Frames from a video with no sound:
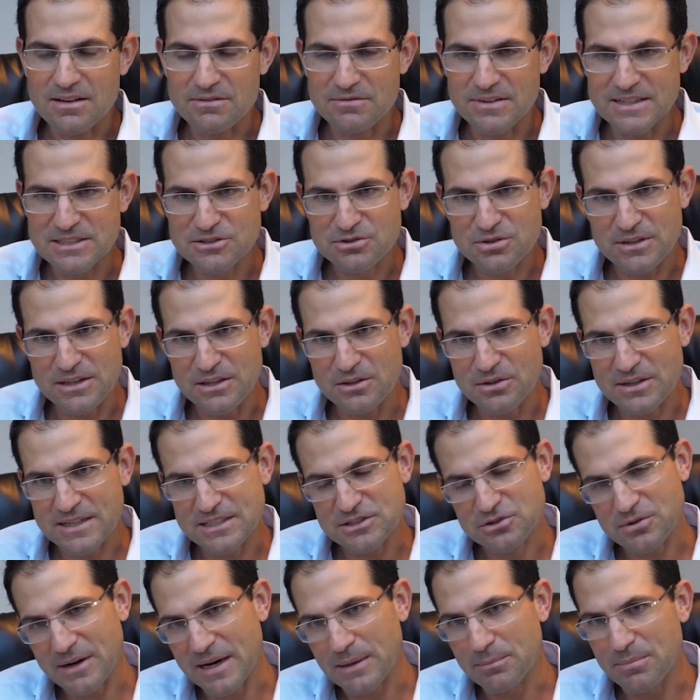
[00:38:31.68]
eventually you
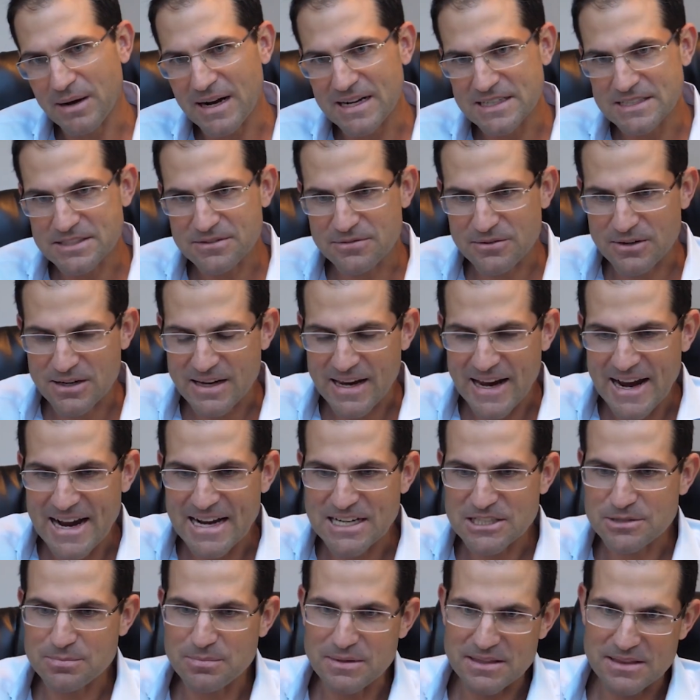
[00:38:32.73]
can trade bonds for
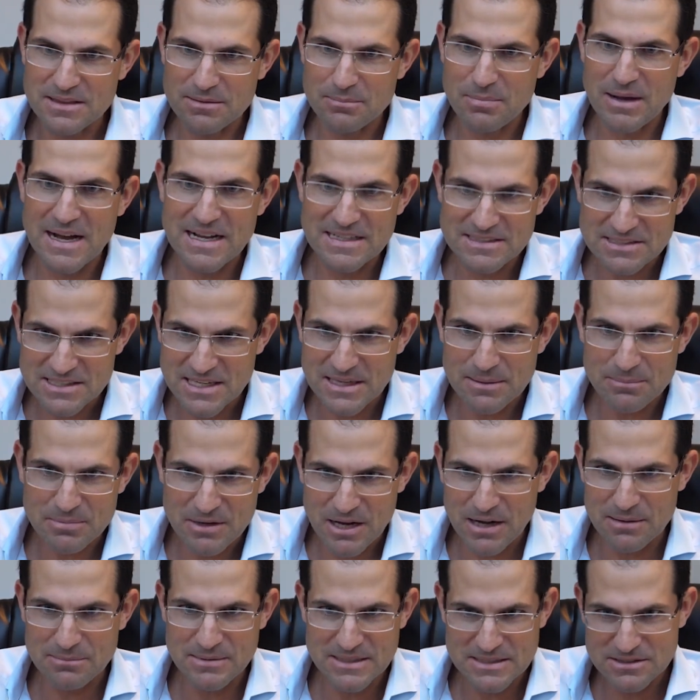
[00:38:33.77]
cash, but the bonds
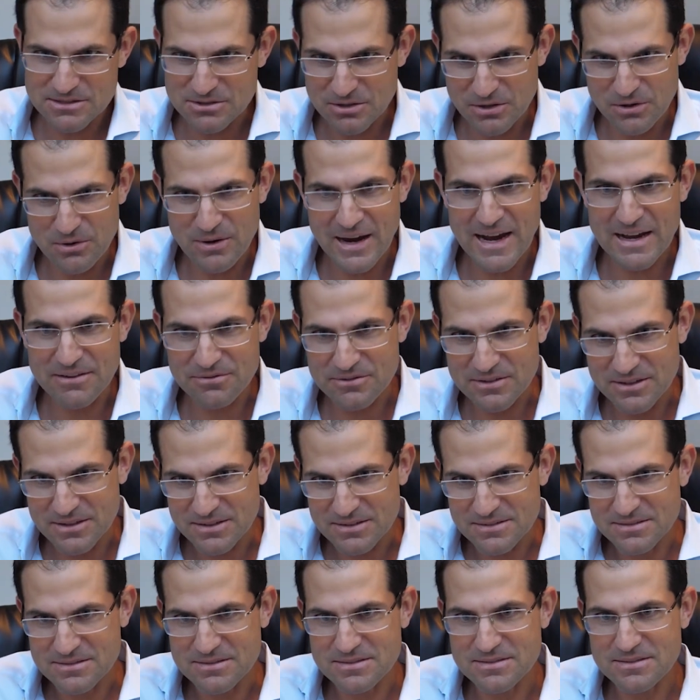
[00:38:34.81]
keep coming, so you have
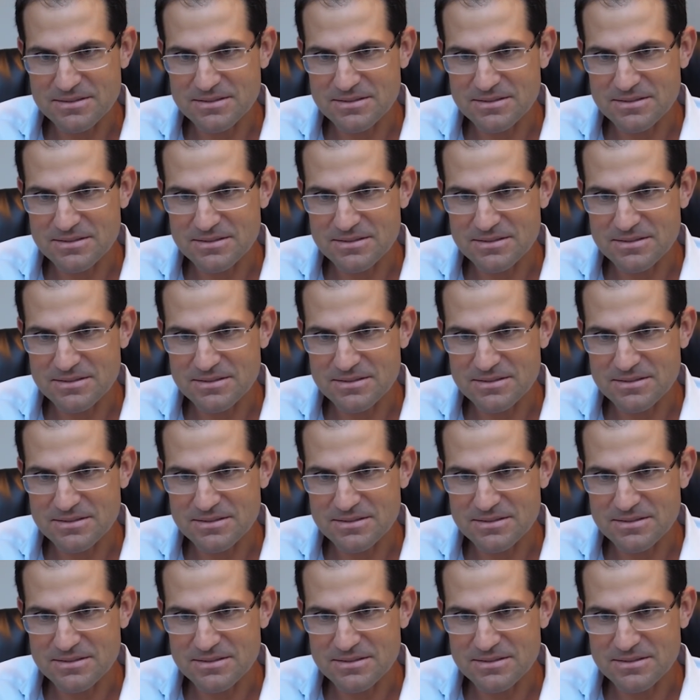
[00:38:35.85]
to